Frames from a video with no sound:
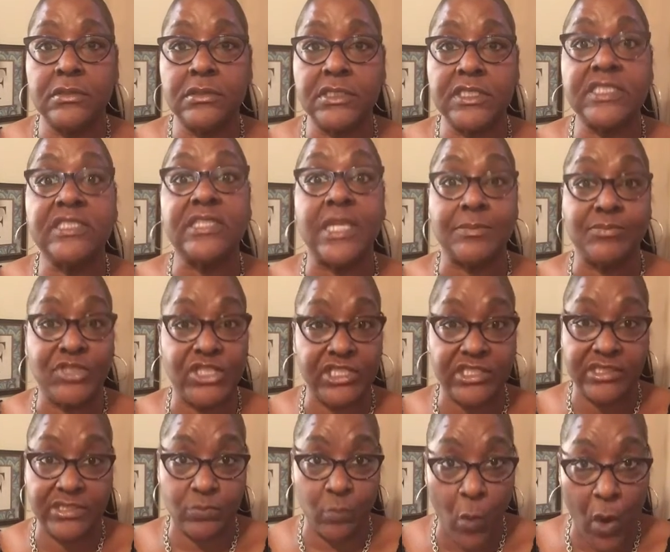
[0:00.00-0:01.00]

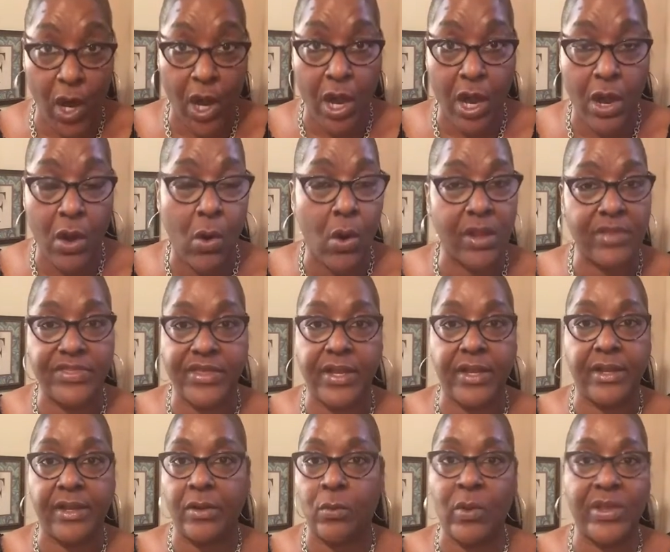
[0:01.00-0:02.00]
subjects were, or
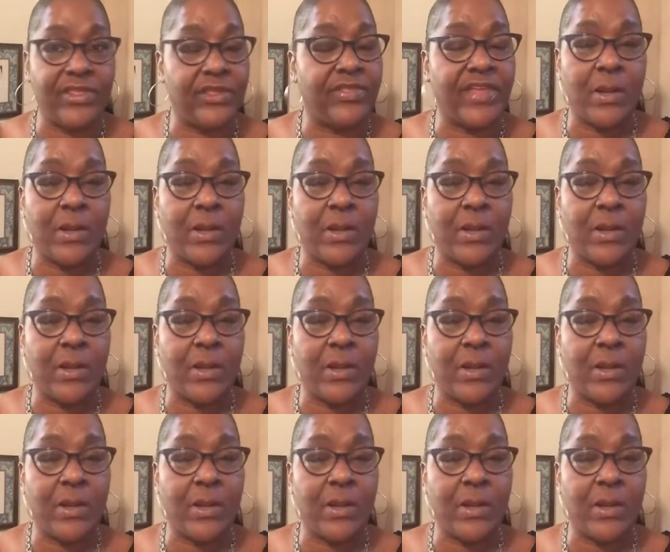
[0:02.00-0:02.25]
whether